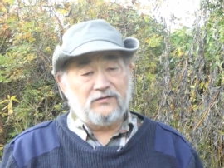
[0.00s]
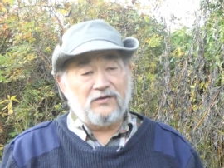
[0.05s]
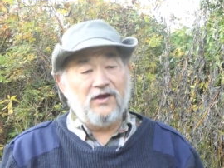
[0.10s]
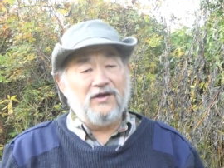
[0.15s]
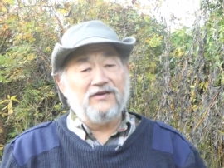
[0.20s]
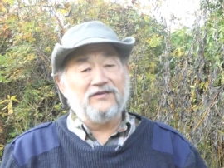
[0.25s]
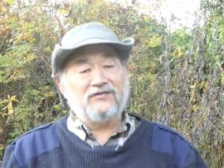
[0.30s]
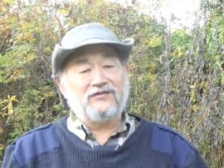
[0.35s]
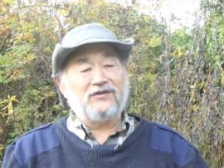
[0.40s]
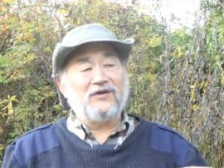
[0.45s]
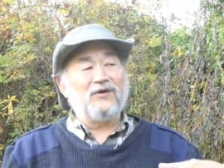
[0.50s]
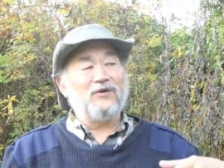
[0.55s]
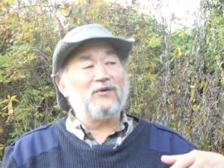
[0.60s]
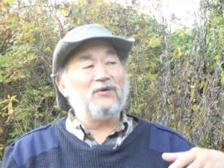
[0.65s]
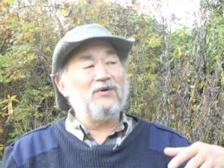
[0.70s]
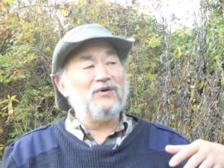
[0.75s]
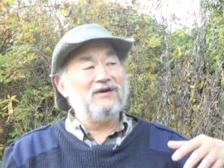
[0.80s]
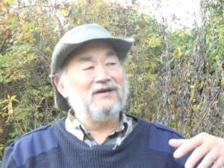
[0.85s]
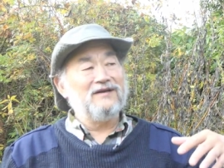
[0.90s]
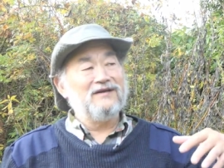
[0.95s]
so,
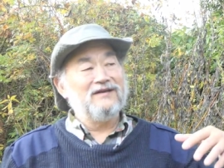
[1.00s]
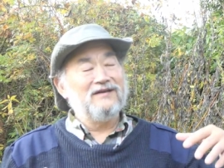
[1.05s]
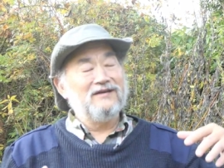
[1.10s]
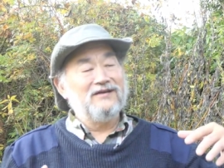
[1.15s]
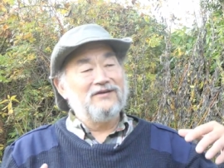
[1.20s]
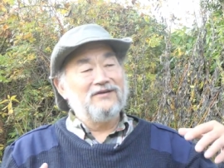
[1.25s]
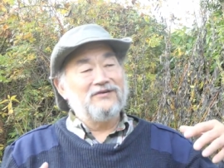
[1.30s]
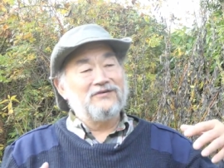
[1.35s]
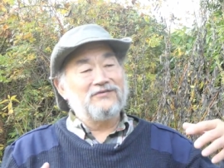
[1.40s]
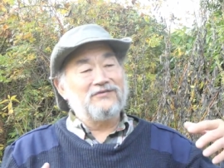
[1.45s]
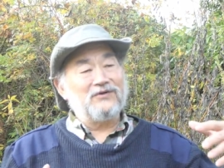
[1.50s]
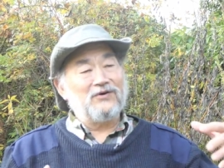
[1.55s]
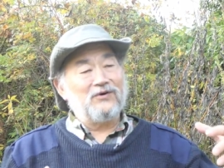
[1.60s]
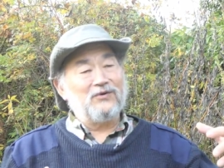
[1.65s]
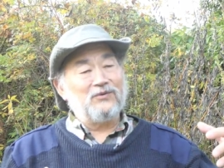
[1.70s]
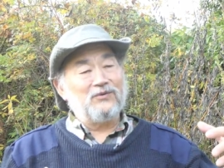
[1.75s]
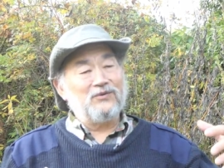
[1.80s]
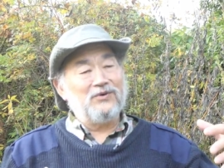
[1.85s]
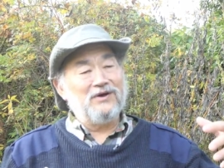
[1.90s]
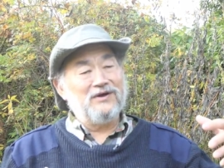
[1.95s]
so
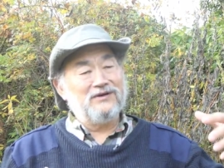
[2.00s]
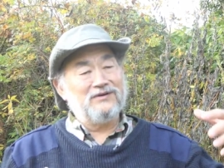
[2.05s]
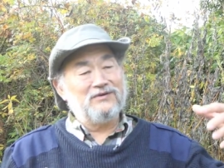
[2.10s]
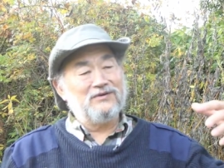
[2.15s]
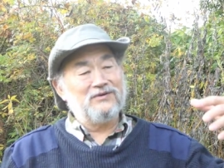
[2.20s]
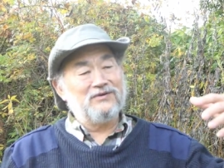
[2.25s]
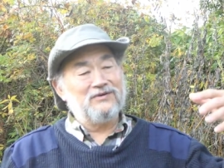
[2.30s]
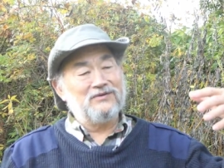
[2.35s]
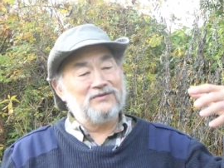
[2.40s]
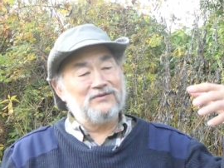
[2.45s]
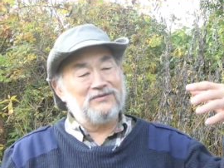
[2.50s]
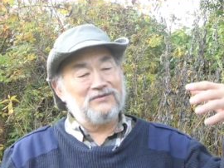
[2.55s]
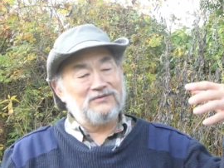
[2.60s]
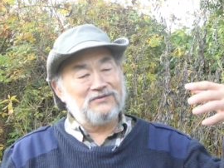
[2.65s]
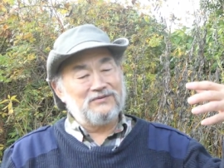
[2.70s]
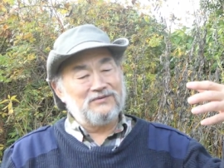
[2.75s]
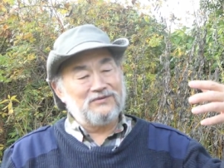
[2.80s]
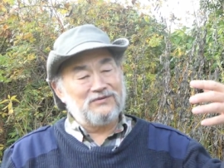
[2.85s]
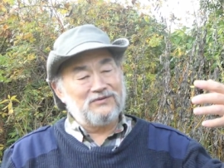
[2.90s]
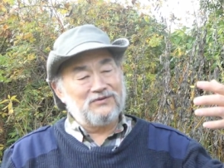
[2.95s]
so
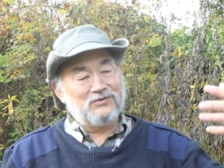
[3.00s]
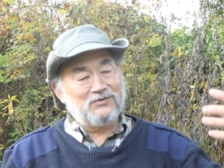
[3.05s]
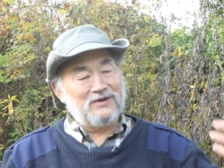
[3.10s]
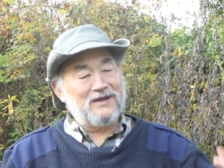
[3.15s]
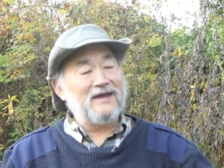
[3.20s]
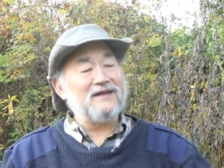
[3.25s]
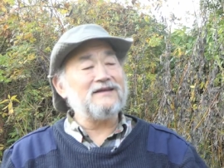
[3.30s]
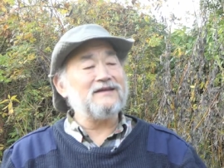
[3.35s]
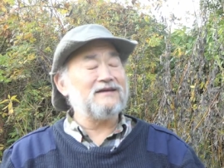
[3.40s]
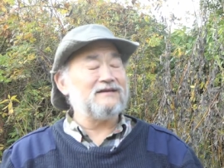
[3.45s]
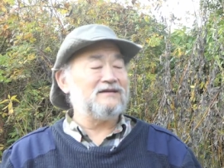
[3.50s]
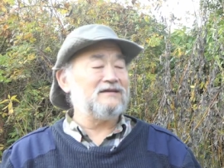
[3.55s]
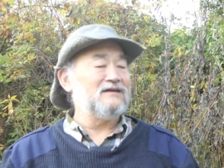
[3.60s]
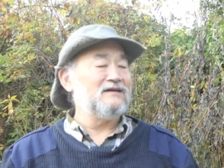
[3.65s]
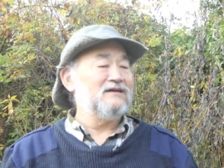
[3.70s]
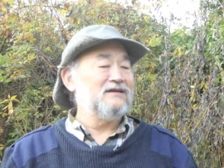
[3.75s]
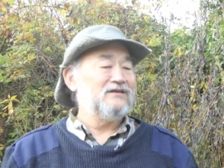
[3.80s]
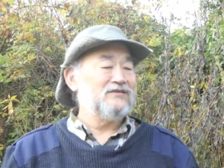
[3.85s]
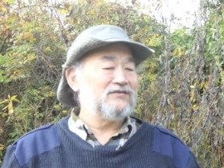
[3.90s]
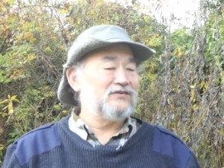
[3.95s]
creating
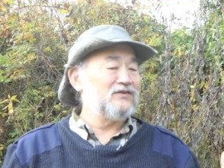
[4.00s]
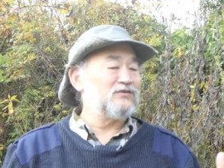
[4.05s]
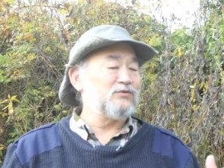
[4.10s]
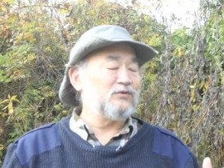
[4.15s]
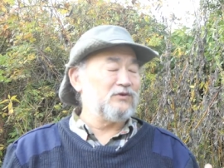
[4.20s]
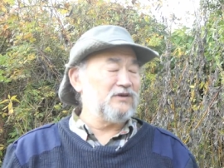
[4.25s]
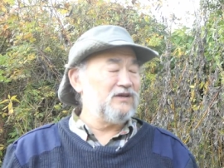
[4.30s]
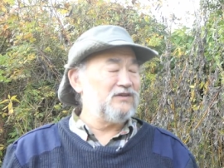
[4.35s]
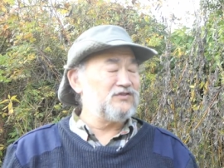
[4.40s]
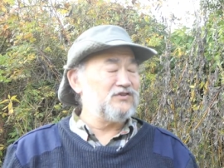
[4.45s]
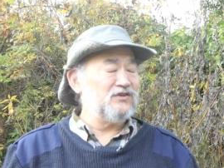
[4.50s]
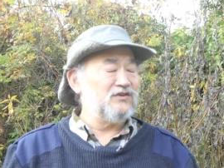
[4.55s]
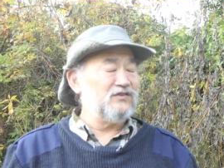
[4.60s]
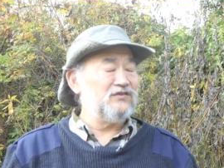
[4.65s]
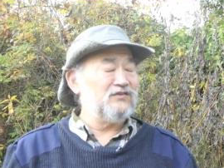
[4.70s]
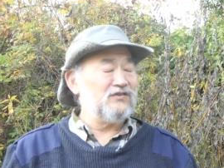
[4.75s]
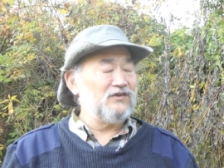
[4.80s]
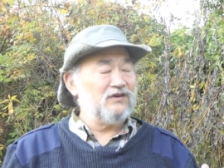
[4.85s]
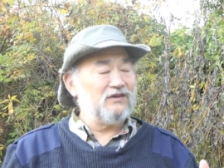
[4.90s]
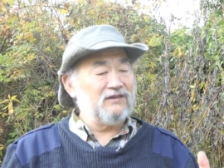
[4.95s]
central
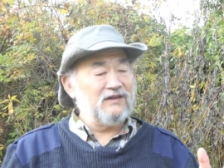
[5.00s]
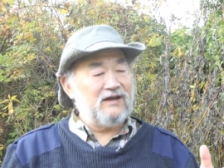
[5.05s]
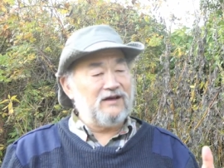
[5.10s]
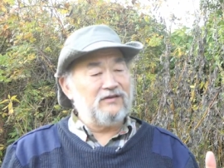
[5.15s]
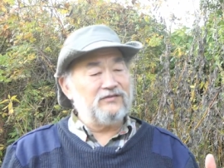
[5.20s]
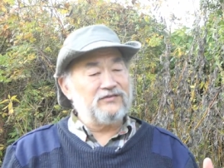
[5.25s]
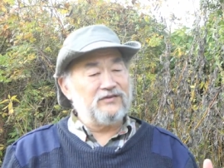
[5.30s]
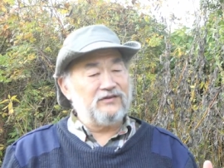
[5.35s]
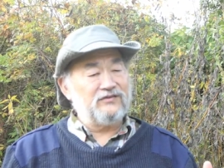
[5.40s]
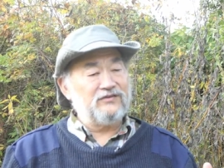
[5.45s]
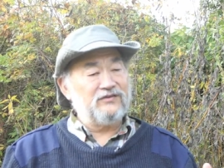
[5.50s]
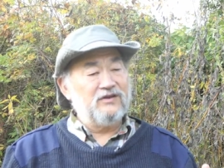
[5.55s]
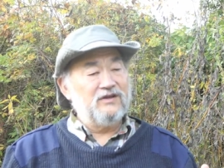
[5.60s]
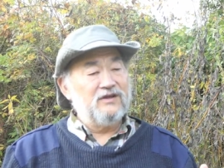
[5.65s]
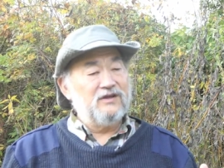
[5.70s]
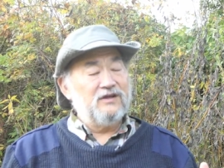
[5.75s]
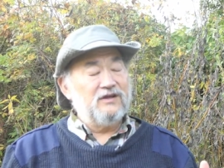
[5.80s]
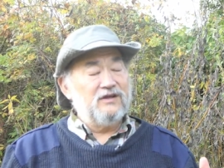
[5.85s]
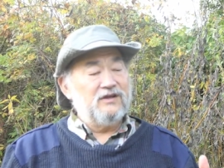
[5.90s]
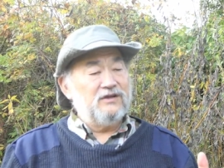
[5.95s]
kitchens allows us
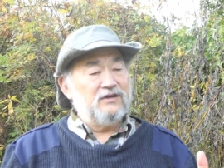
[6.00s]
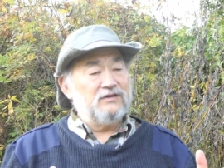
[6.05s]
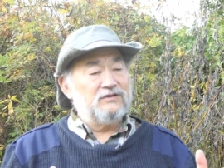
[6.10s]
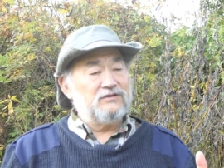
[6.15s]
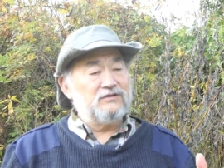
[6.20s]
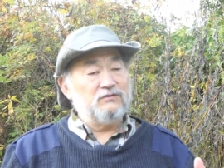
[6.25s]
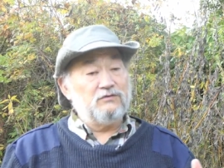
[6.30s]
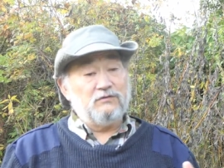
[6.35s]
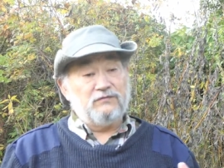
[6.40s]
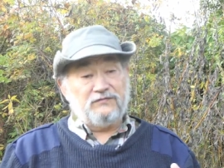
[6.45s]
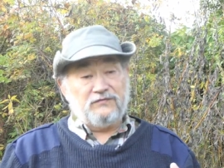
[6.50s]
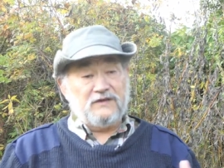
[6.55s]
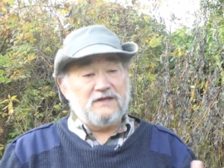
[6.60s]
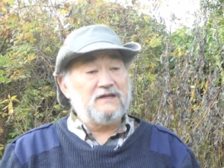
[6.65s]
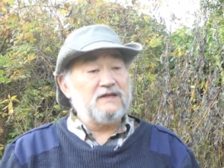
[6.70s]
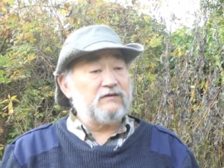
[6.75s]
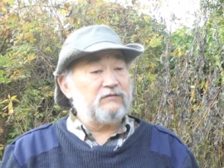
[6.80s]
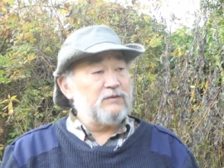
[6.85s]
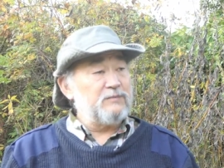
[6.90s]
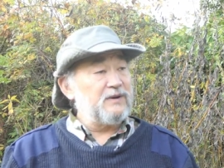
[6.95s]
to
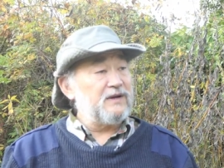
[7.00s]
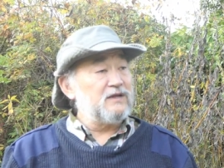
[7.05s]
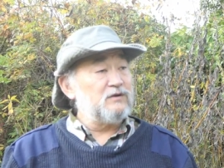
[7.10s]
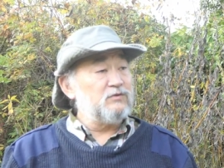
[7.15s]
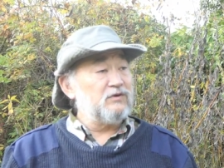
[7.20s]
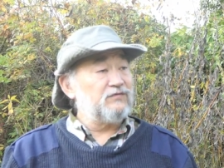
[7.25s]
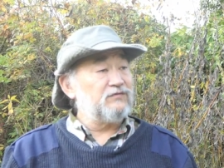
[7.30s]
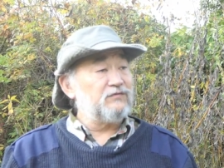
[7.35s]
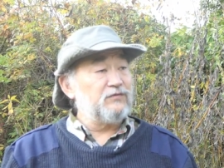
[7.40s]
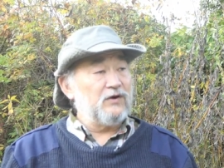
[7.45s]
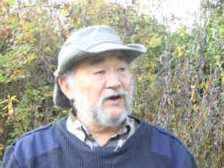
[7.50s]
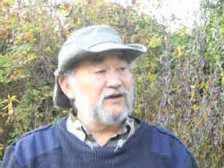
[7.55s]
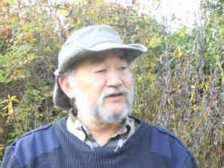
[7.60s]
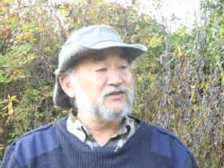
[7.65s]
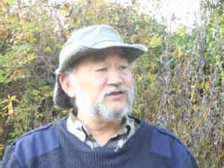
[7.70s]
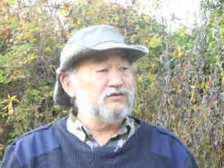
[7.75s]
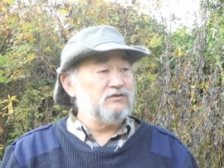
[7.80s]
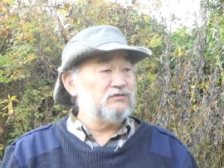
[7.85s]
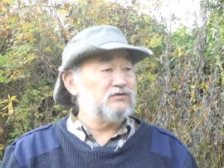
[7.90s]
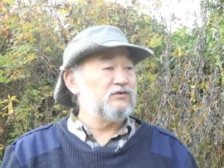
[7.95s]
feed everybody with
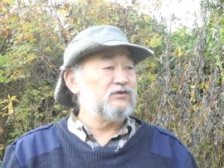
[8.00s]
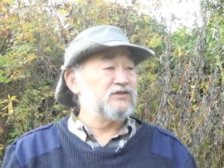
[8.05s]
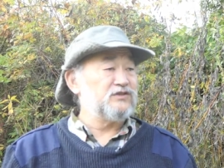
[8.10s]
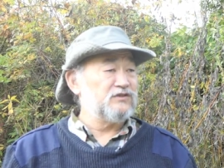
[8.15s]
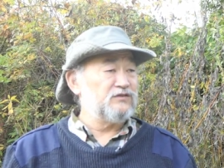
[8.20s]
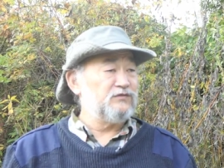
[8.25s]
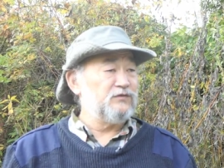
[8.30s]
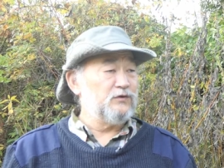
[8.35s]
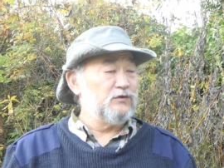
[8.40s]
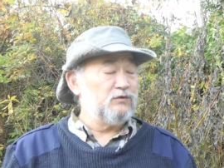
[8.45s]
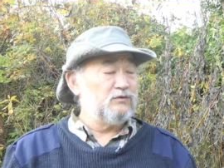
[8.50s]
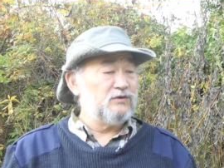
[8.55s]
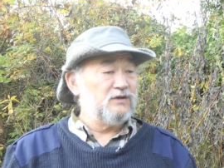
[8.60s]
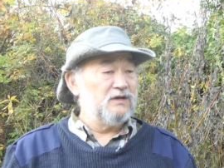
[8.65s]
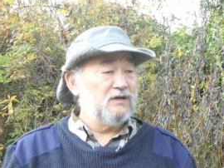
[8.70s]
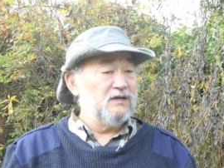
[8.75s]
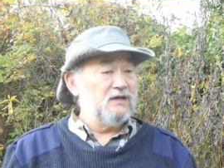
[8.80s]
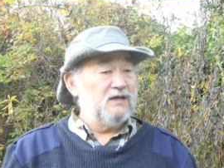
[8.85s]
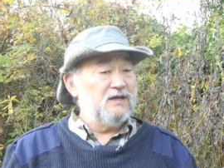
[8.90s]
fresh nutritious food.